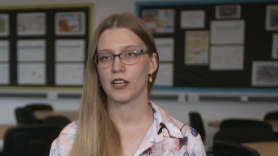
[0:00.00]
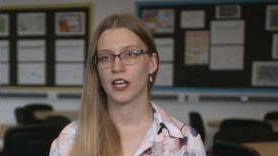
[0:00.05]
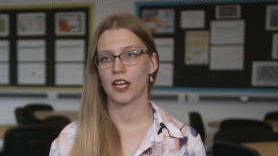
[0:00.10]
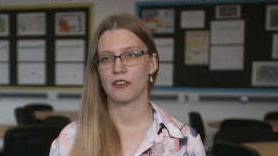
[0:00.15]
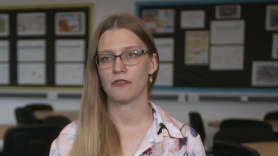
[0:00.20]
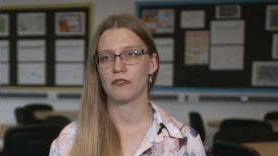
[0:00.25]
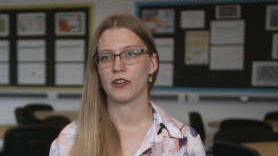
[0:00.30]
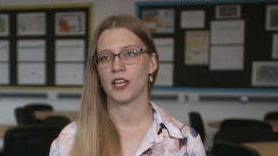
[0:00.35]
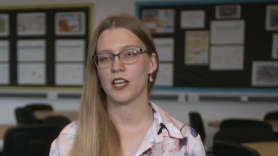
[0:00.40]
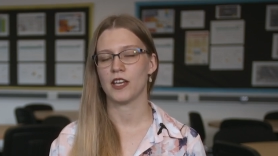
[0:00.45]

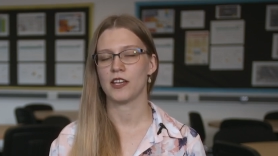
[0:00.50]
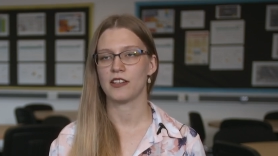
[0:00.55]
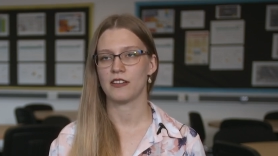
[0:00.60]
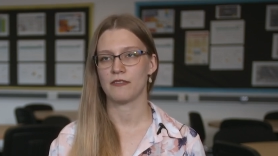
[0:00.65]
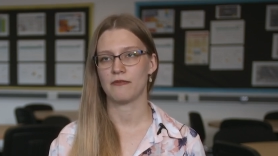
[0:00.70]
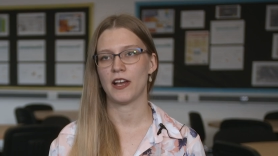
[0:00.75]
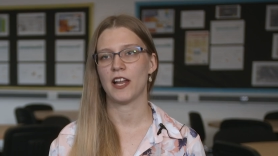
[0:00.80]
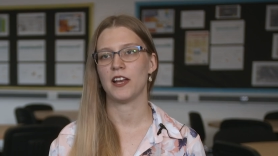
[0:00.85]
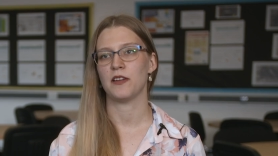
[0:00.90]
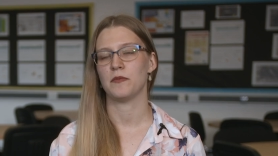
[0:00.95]
career
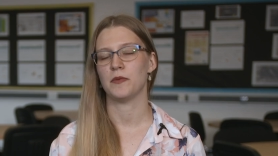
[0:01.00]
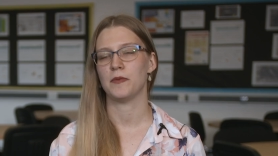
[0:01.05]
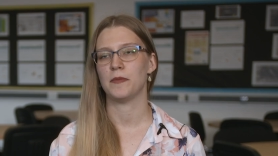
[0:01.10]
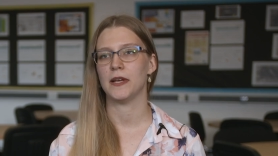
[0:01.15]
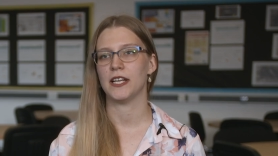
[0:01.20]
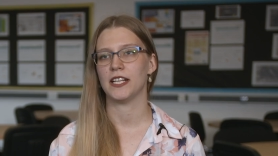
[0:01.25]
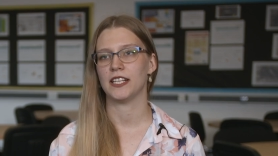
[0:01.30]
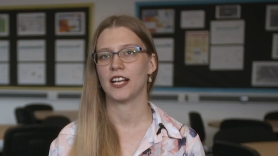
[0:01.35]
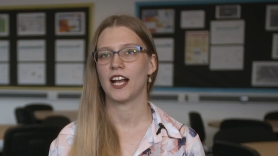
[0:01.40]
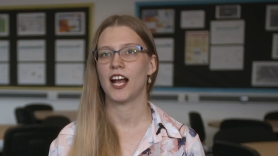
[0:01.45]

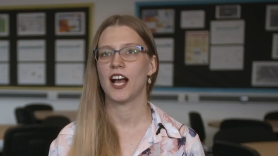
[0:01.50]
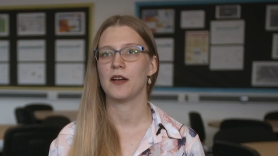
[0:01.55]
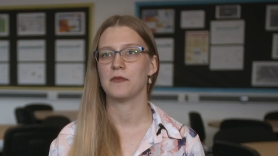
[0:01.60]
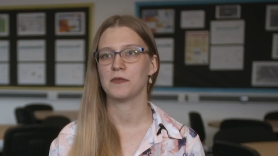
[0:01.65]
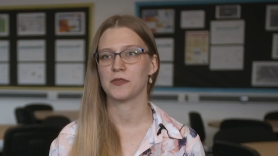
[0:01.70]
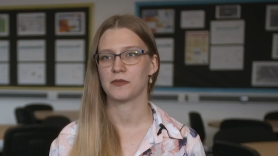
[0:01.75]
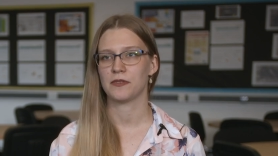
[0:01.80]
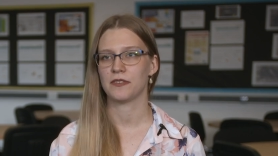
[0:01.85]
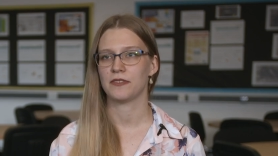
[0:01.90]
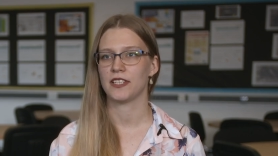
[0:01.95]
development
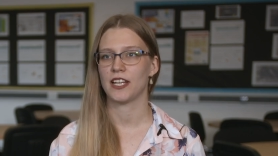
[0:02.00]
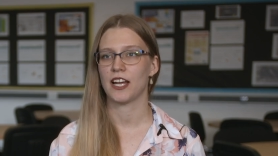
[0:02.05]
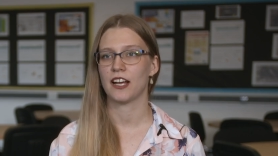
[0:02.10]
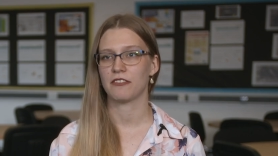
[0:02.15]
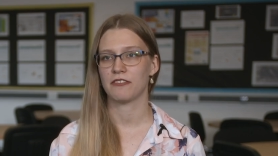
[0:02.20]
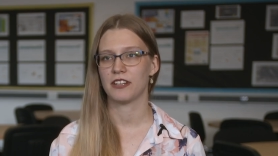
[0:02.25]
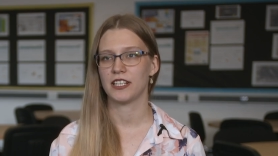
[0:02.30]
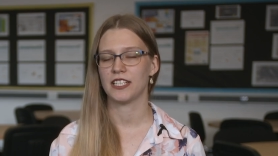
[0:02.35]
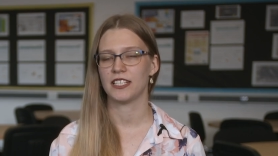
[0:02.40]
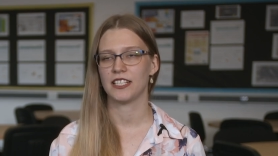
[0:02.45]
comes with the
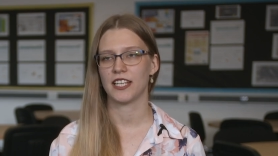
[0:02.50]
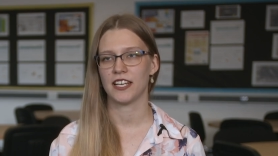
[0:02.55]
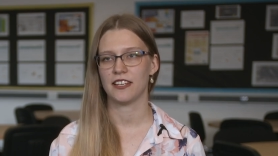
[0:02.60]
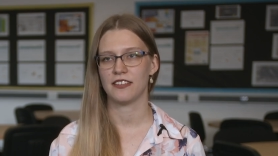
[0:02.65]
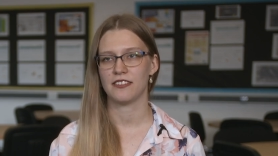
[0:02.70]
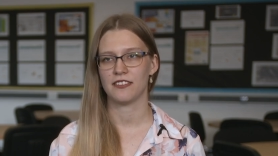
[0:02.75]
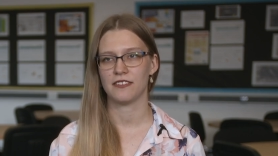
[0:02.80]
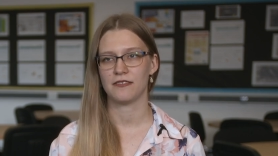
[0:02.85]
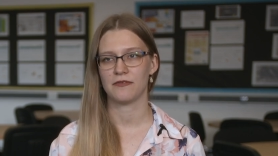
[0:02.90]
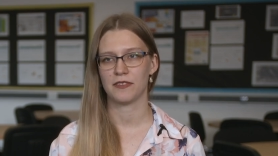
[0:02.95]

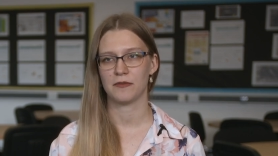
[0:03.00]
accreditation